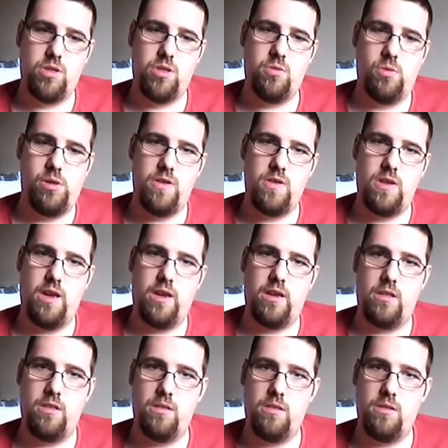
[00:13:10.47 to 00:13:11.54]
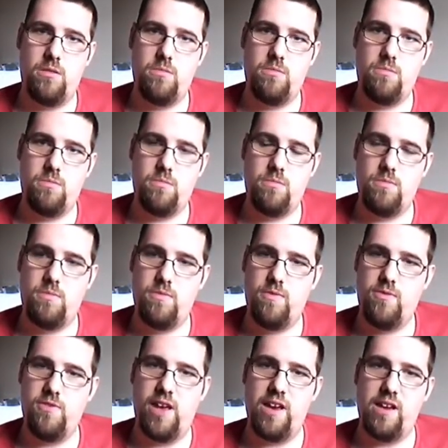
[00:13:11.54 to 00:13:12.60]
20-second
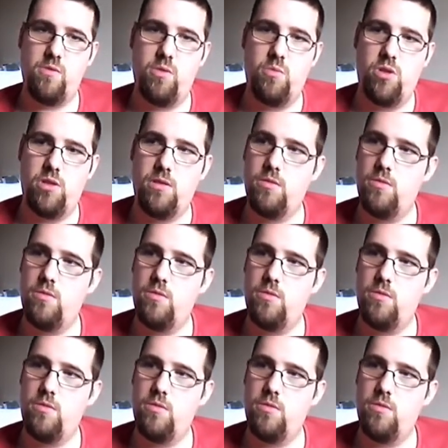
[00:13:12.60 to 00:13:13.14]
thing with me